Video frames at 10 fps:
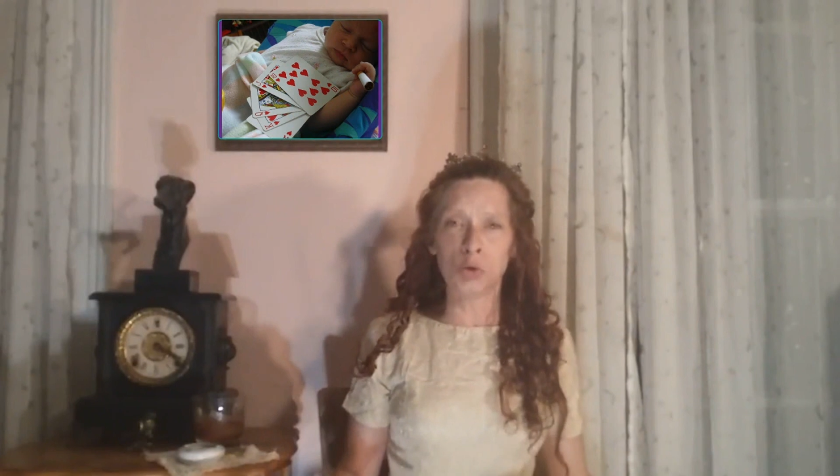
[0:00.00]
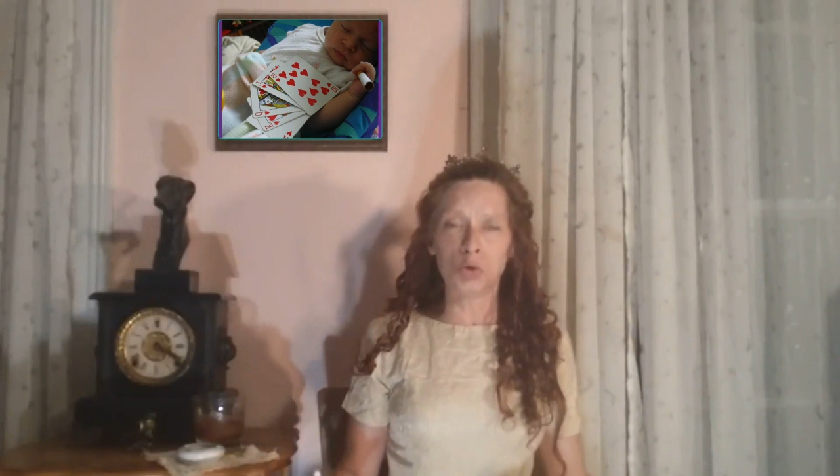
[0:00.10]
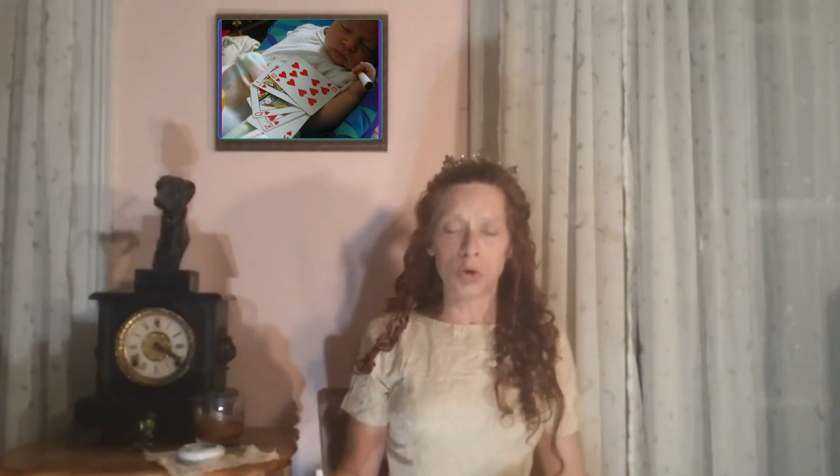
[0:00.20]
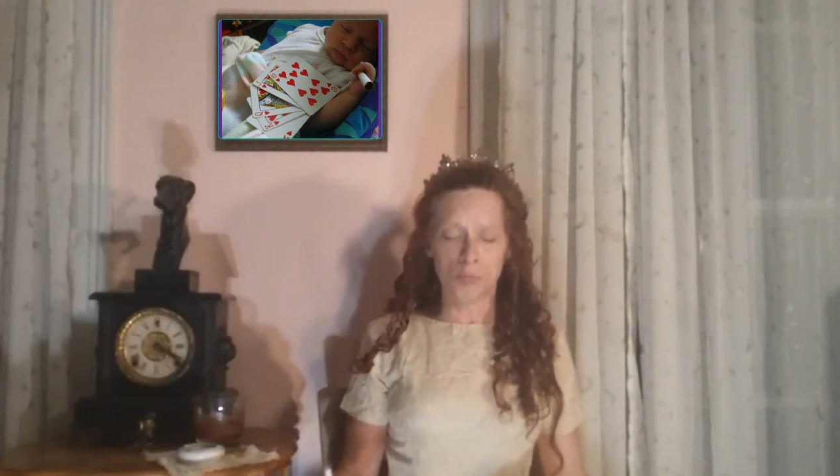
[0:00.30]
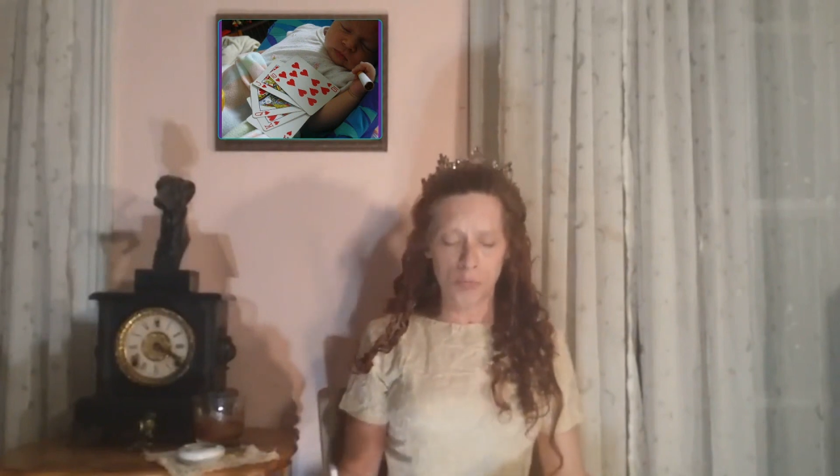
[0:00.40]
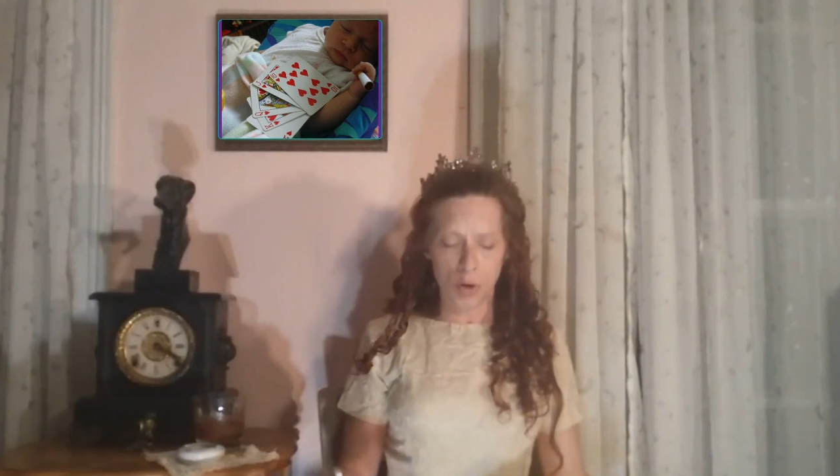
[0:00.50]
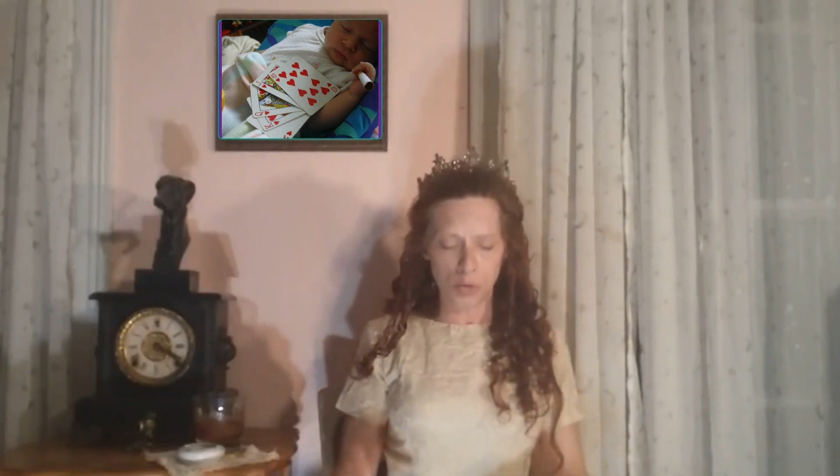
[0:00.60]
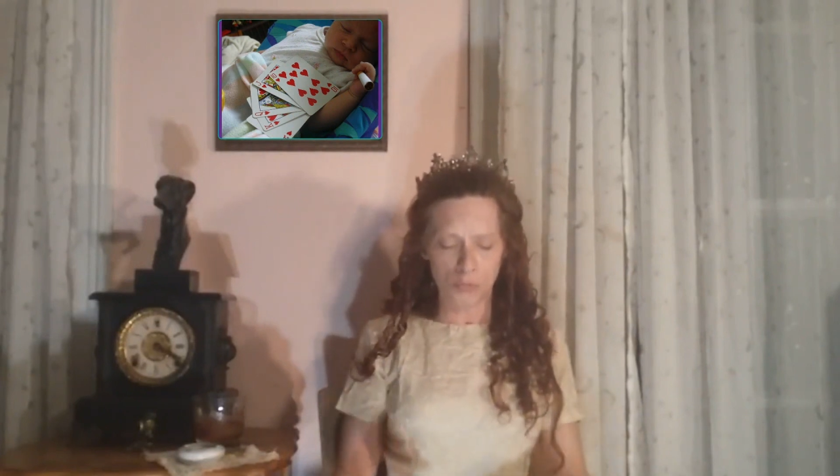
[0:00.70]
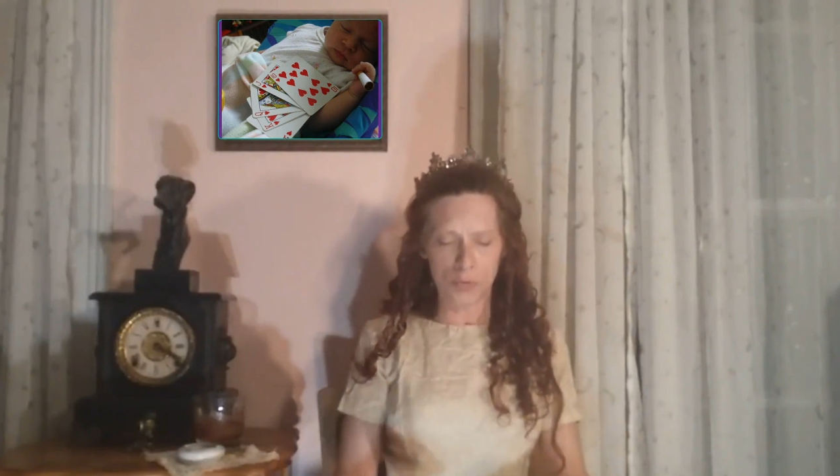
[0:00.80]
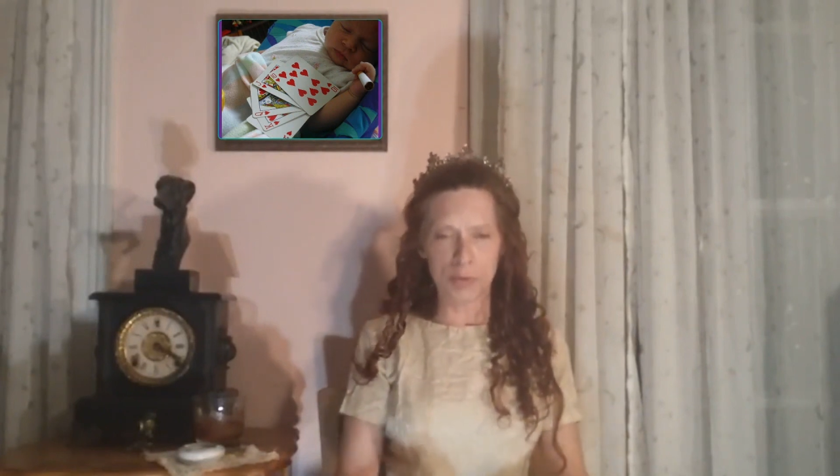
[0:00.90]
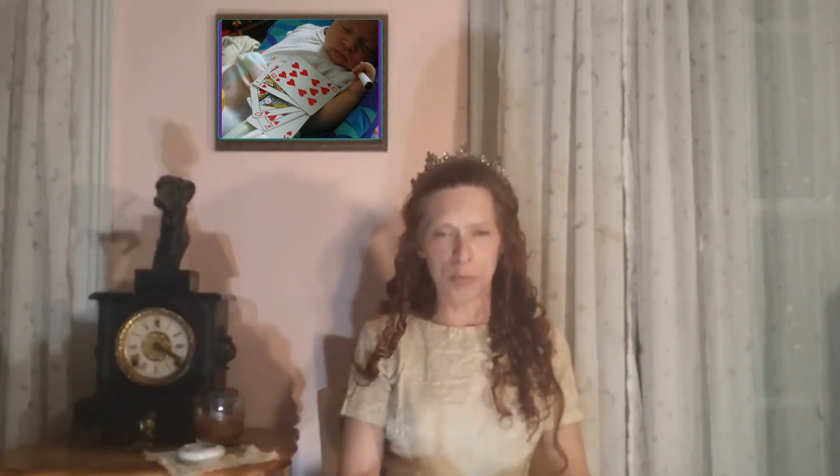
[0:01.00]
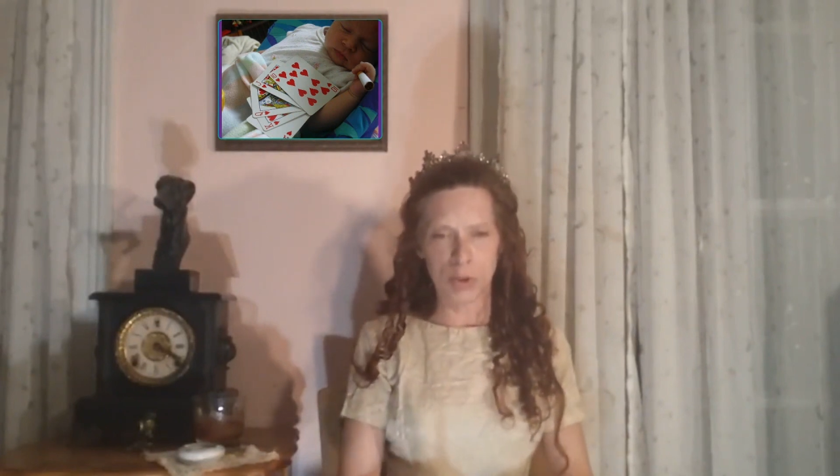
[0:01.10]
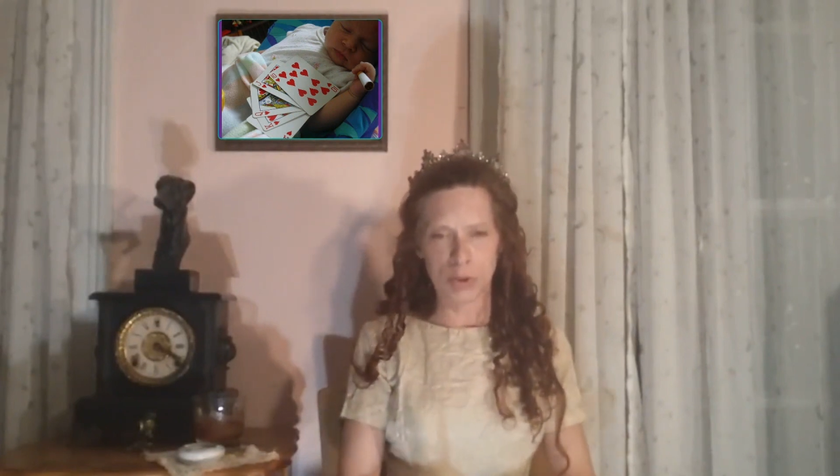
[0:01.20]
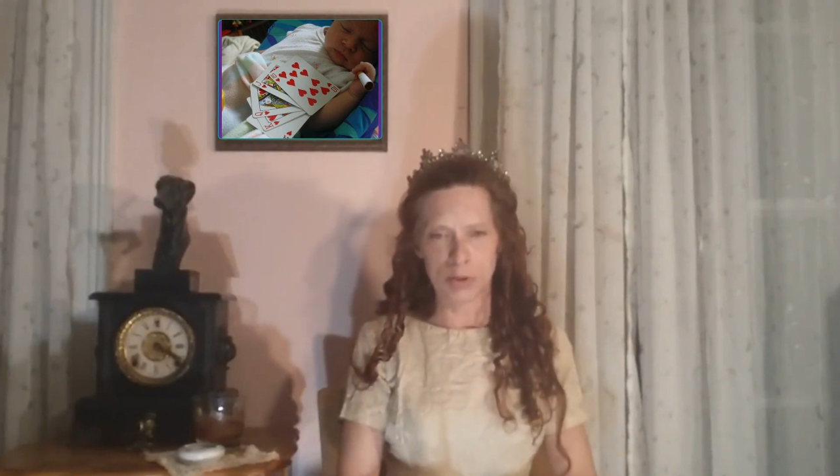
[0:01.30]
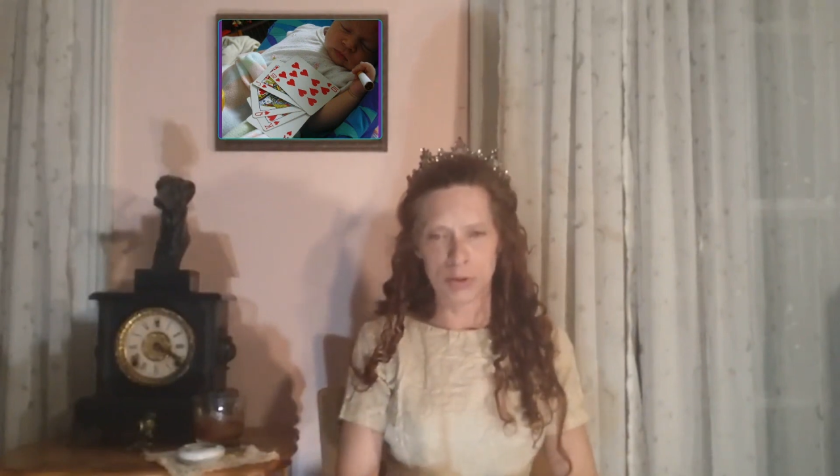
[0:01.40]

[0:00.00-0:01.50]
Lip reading: then you should vote for the prince.